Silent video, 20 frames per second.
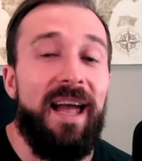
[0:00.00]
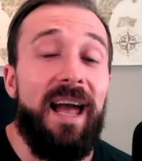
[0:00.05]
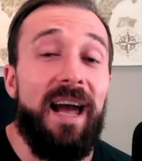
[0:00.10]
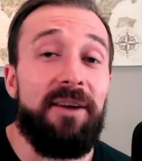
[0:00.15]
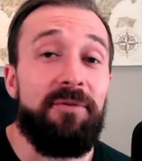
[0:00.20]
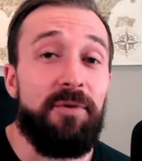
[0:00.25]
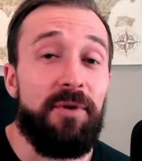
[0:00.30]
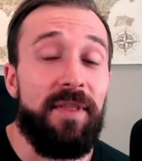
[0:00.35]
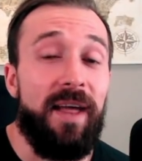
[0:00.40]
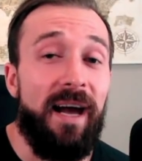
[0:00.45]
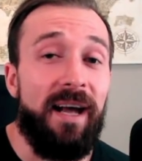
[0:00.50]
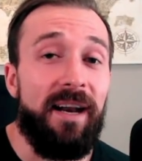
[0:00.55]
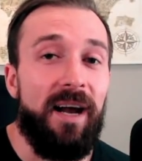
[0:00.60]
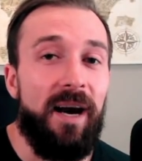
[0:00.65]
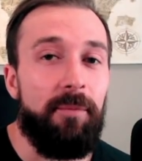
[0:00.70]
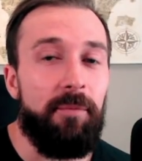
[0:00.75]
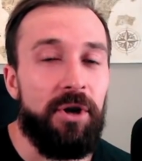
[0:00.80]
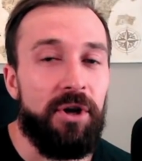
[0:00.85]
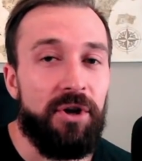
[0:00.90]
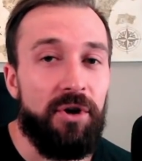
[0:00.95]
And for that,
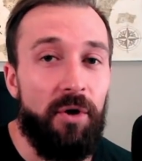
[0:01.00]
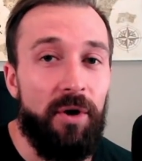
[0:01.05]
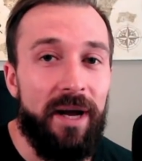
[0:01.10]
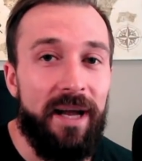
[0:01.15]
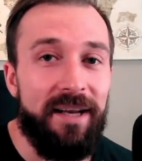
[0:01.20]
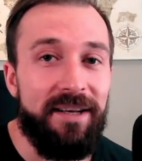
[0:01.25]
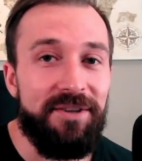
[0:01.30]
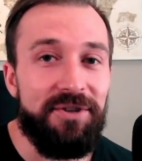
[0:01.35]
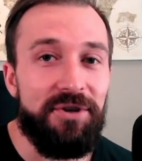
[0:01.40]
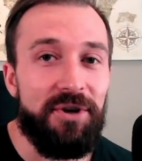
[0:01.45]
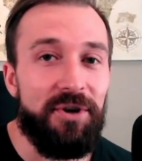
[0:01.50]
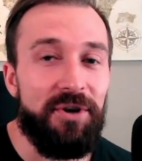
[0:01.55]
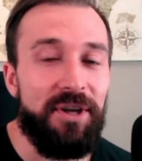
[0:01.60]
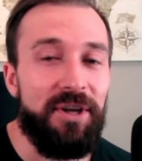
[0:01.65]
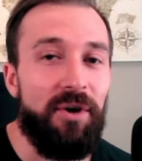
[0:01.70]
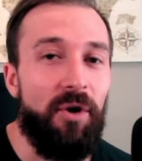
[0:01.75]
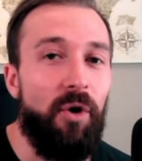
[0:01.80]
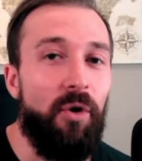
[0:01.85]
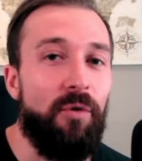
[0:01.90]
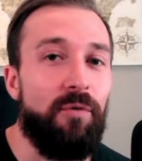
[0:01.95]
I'm going to go ahead and turn
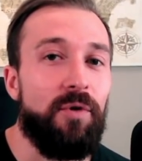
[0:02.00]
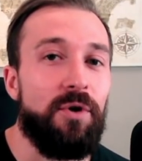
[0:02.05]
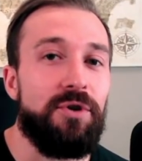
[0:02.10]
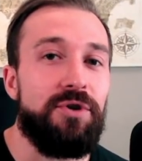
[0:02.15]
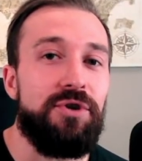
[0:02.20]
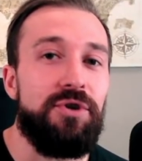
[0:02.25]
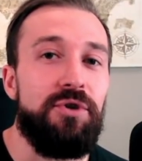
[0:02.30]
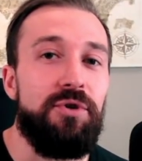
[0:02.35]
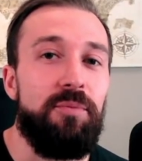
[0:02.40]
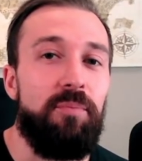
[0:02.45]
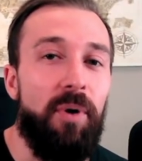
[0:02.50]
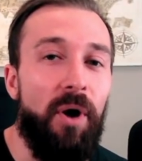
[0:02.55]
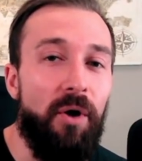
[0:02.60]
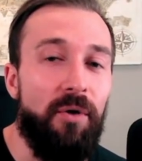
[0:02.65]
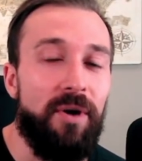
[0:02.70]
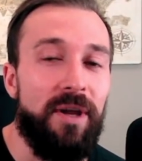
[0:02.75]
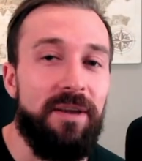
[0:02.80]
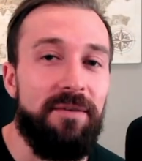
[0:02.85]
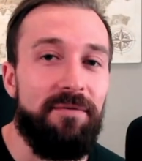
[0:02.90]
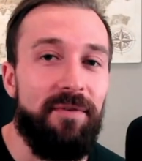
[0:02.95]
it over to
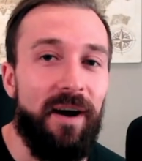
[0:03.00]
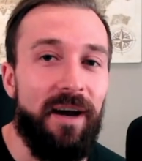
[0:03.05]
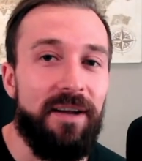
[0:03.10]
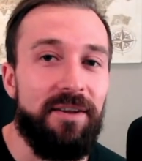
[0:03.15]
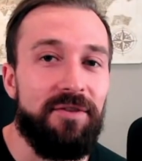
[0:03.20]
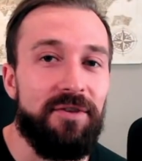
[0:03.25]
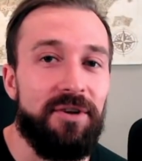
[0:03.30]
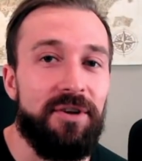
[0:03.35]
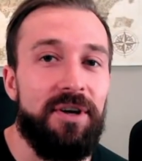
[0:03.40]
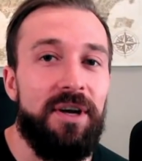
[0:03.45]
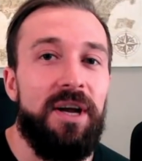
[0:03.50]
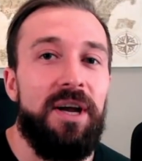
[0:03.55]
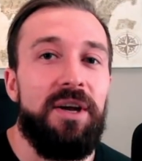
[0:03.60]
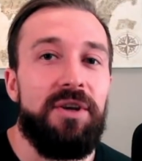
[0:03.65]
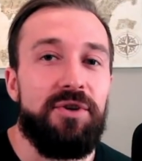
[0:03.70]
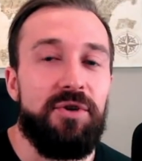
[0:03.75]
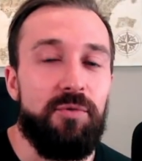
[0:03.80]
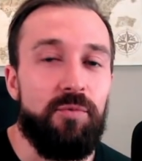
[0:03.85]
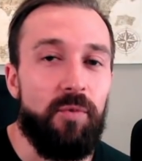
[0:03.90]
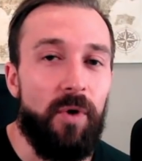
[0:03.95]
PokéVisor
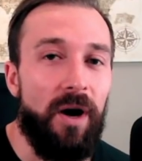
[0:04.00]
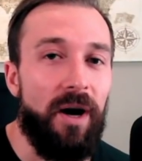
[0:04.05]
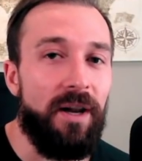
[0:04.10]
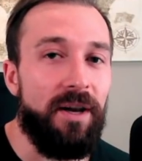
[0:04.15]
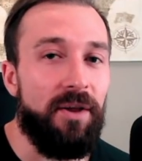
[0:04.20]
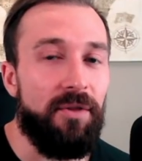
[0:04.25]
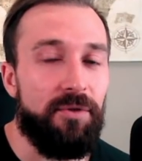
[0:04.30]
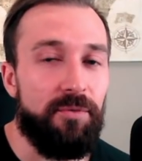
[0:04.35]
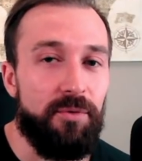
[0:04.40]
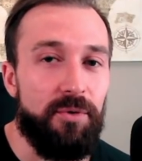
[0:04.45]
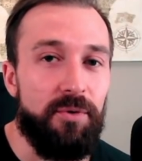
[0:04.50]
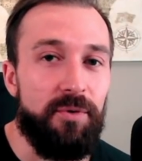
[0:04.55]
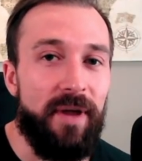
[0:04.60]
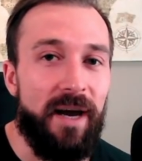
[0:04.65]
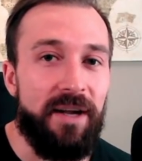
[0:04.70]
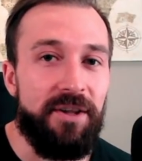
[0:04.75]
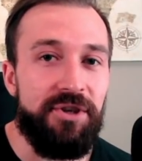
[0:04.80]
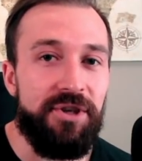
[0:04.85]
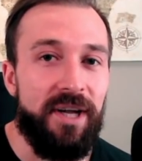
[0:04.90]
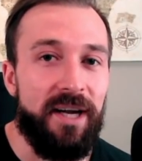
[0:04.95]
to run through
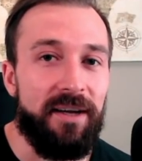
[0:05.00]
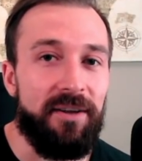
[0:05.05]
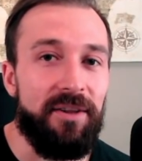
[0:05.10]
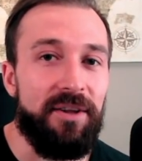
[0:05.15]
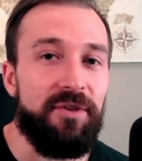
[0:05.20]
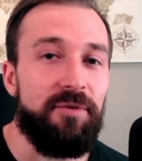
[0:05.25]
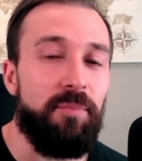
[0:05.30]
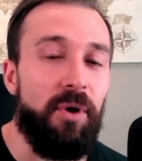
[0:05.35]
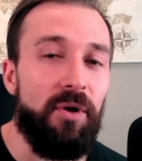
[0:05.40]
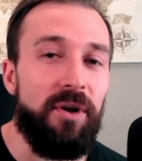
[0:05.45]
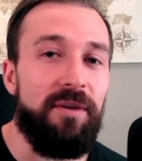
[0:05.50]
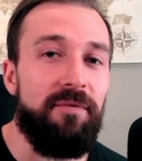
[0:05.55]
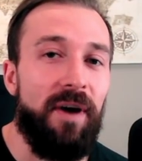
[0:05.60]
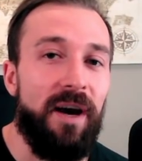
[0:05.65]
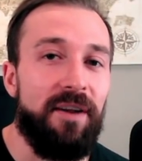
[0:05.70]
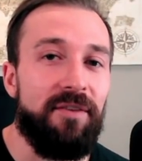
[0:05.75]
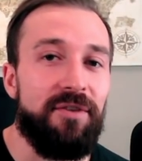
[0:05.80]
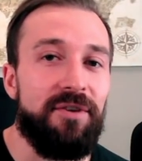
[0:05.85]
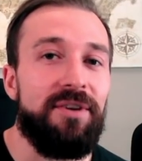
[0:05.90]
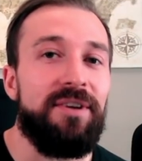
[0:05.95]
that checklist.
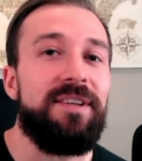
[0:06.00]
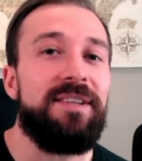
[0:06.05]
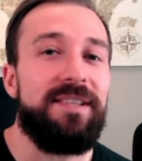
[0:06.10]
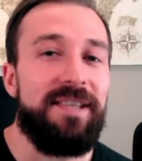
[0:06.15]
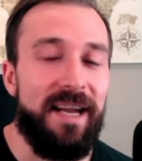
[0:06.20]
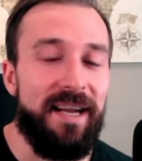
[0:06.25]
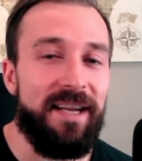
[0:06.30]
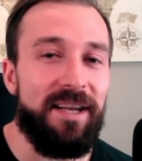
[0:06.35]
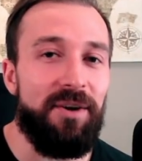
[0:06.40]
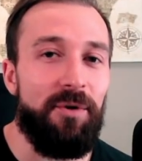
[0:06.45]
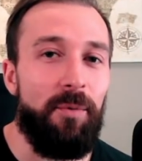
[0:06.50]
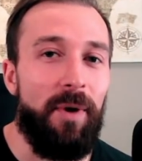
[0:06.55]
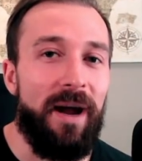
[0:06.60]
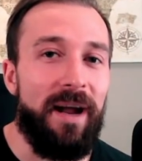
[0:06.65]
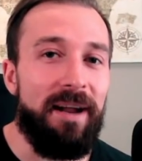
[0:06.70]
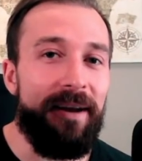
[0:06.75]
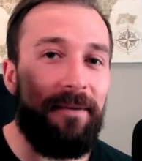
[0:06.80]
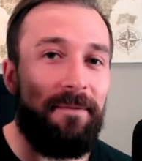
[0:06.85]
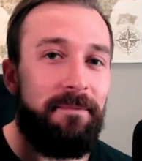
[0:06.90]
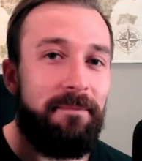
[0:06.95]
PokéVisor, take it
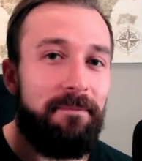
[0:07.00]
away.